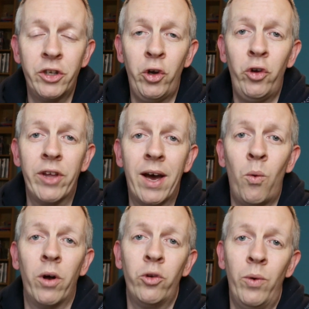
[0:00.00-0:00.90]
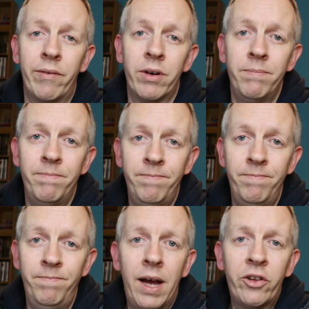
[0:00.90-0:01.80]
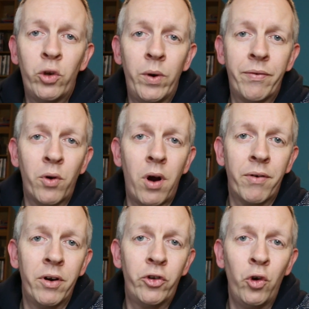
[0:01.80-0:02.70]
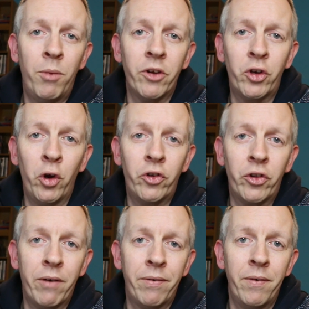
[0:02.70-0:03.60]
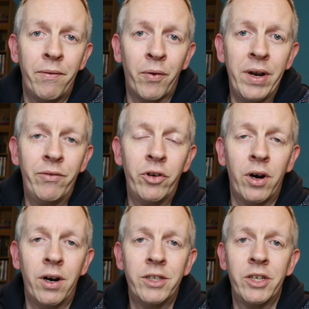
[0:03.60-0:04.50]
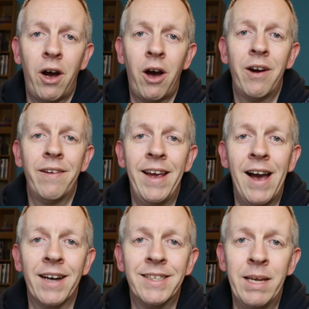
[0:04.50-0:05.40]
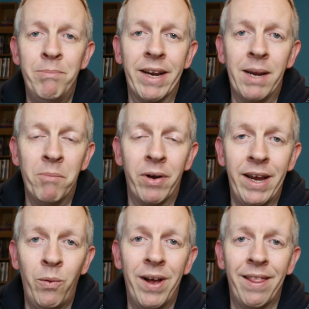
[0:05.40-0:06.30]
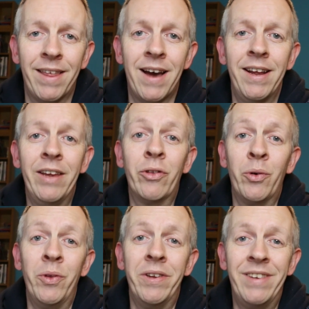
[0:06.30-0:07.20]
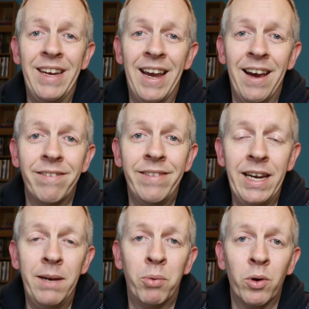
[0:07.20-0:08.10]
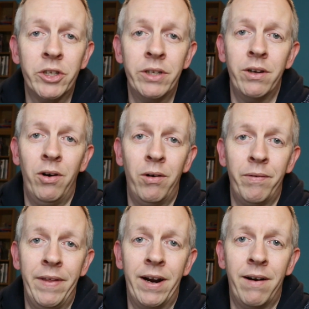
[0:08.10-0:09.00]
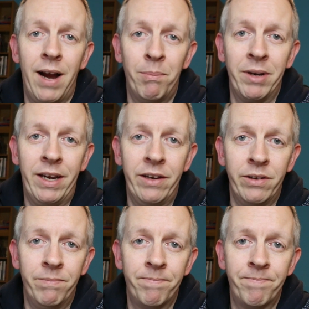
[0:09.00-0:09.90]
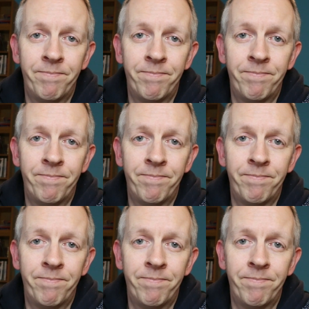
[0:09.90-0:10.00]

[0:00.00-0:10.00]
to use that whatsoever. And so if they're offering so much good stuff free of charge, how are they actually making money? Well, that is through the CFD portion of their application.